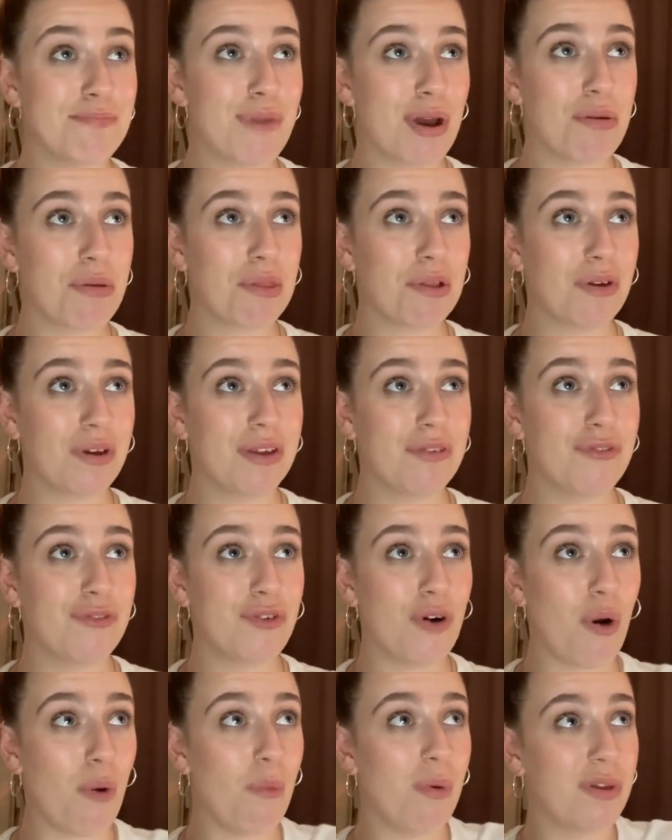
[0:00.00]
most looking
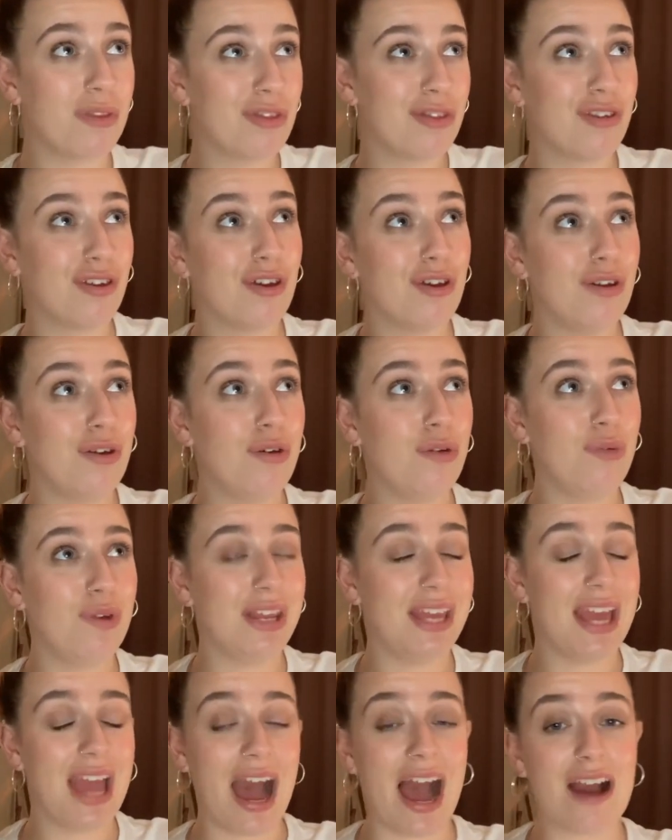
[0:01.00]
forward to
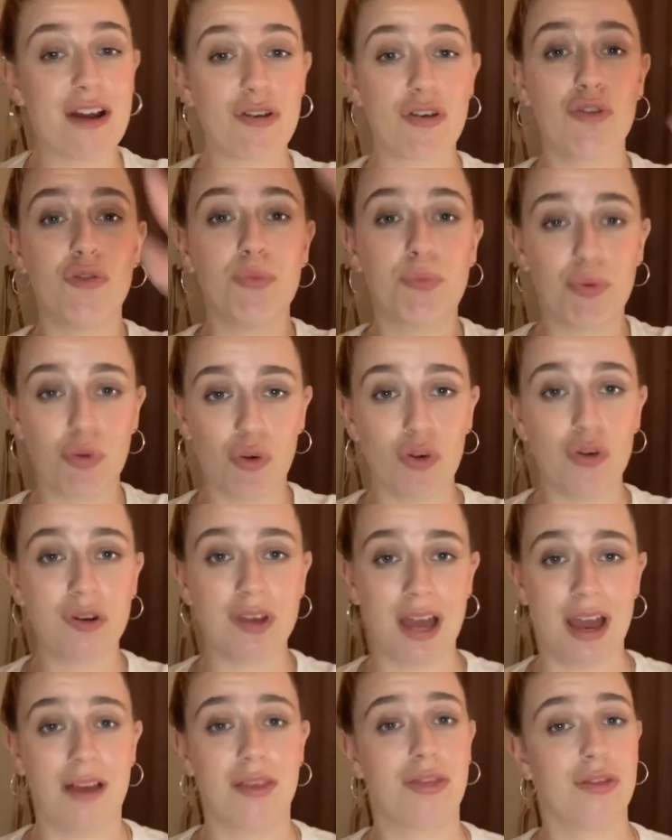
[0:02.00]
the actual
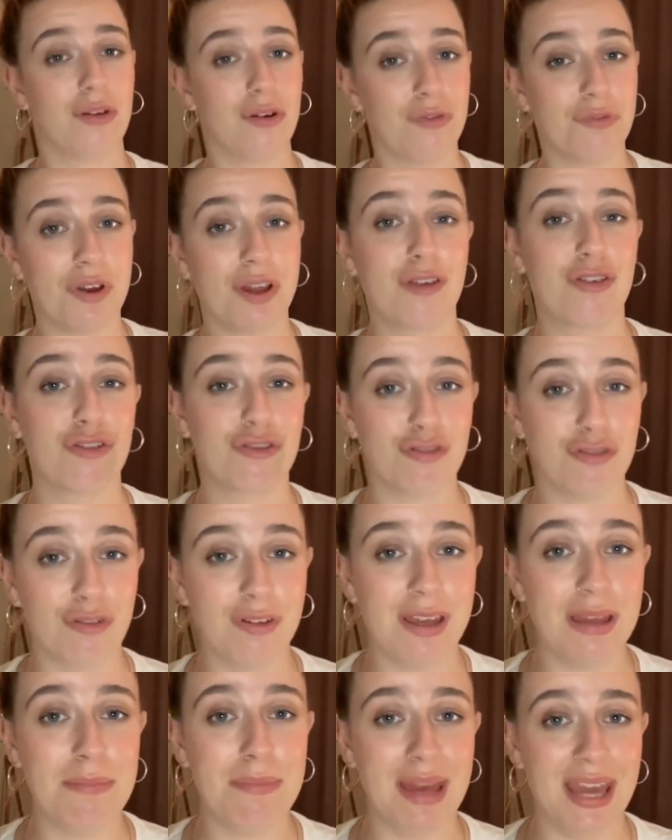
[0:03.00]
broadcast of
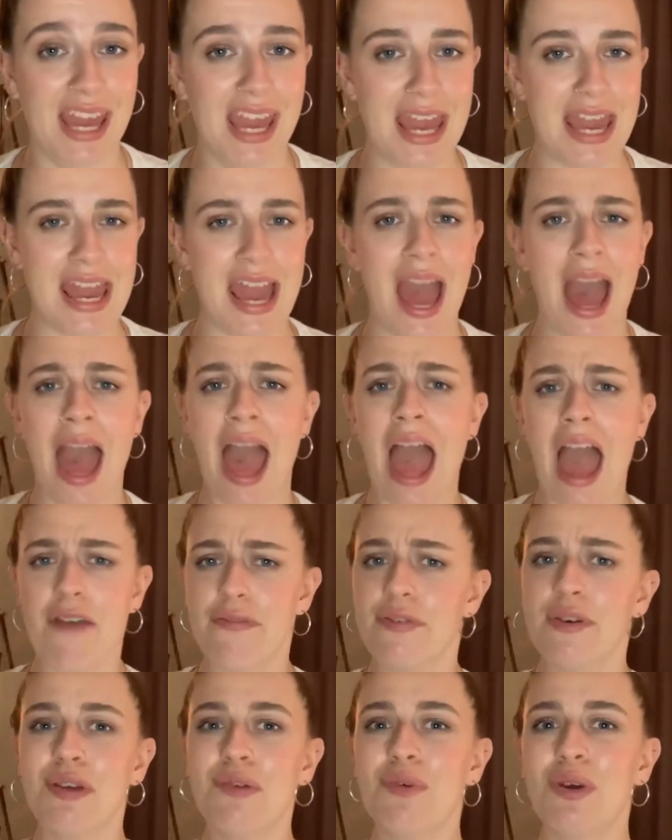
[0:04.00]
Extreme E.
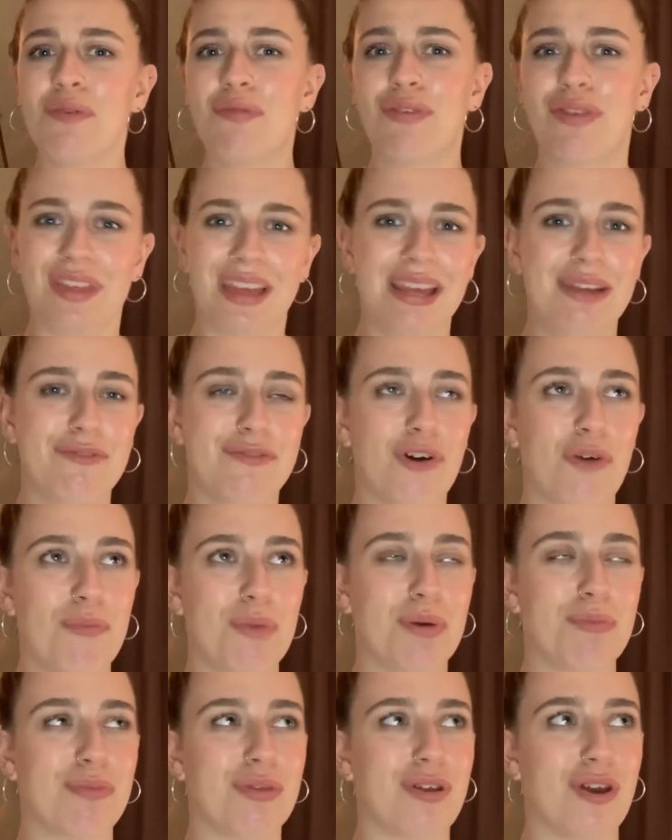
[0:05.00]
Everything we've seen from
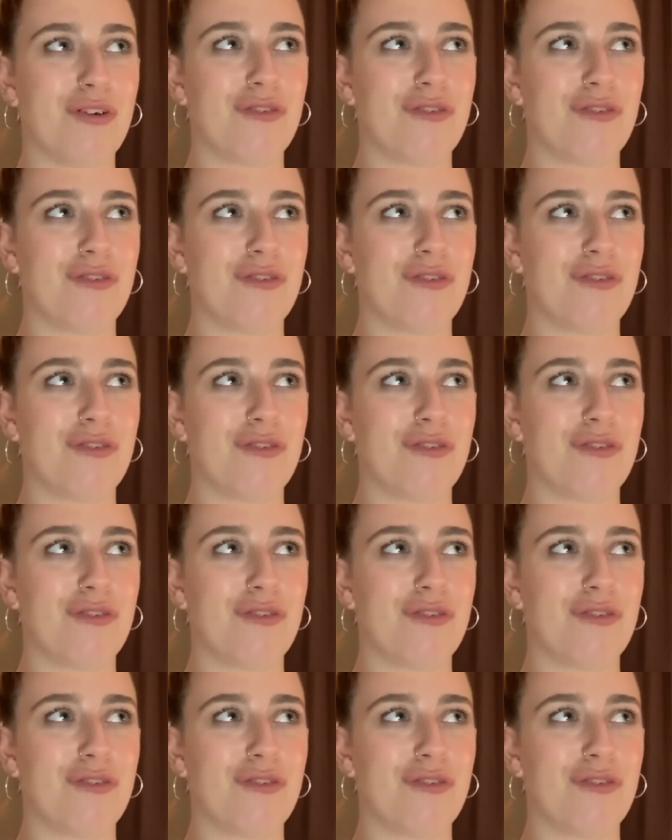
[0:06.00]
them so